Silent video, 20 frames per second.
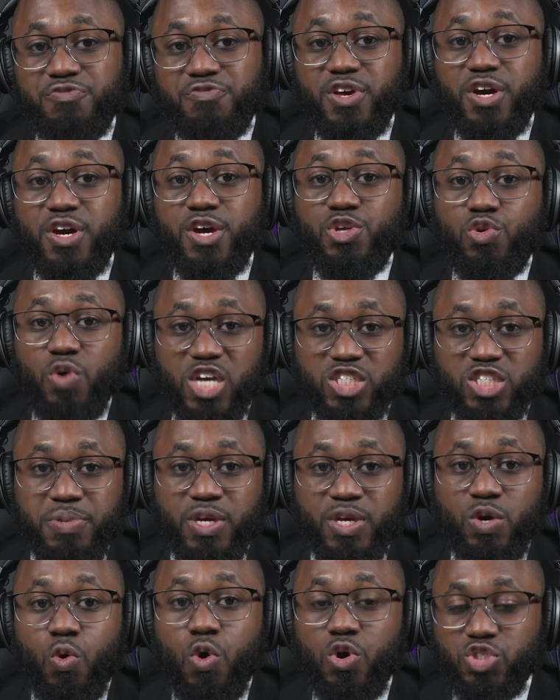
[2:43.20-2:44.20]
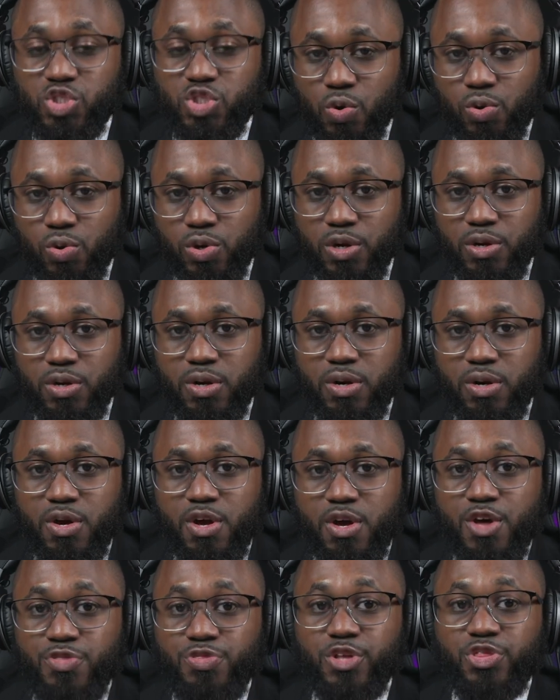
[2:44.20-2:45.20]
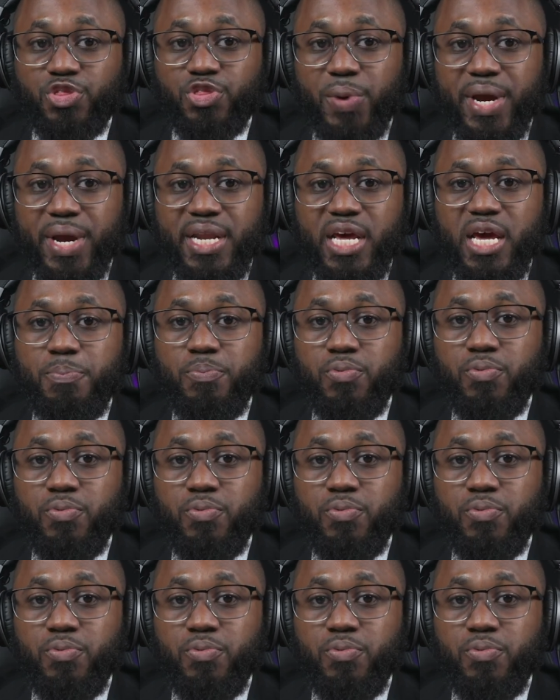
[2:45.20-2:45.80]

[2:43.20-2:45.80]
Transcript: via USB or solar. The 3D